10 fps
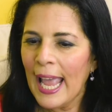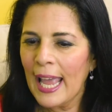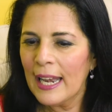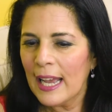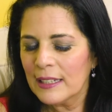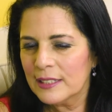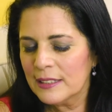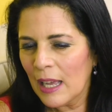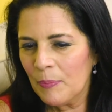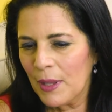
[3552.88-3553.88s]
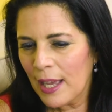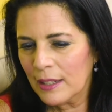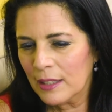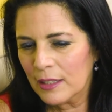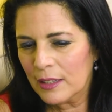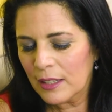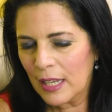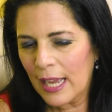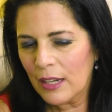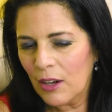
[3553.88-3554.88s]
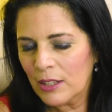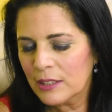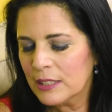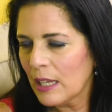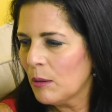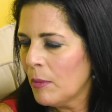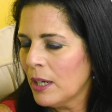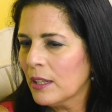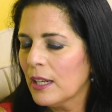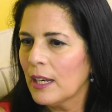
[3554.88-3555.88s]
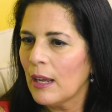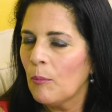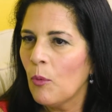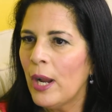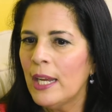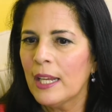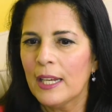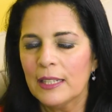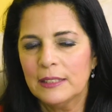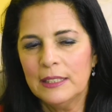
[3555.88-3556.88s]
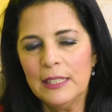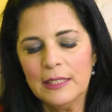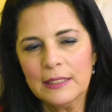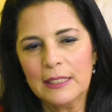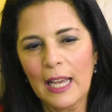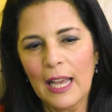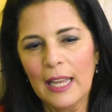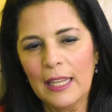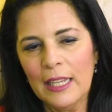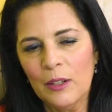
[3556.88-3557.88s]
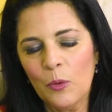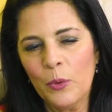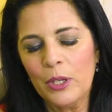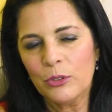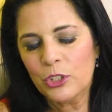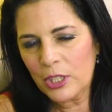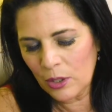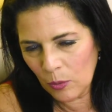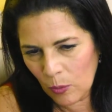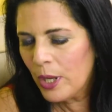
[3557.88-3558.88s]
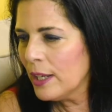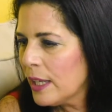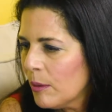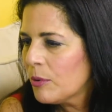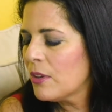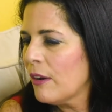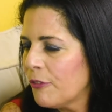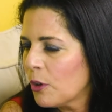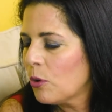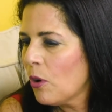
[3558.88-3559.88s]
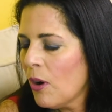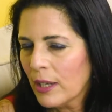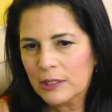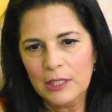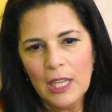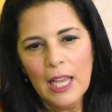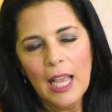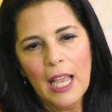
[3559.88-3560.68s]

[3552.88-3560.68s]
and I stopped at the light on Santa Monica and I'm waiting and I see this guy in a wheelchair wheeling himself across. Mm -hmm.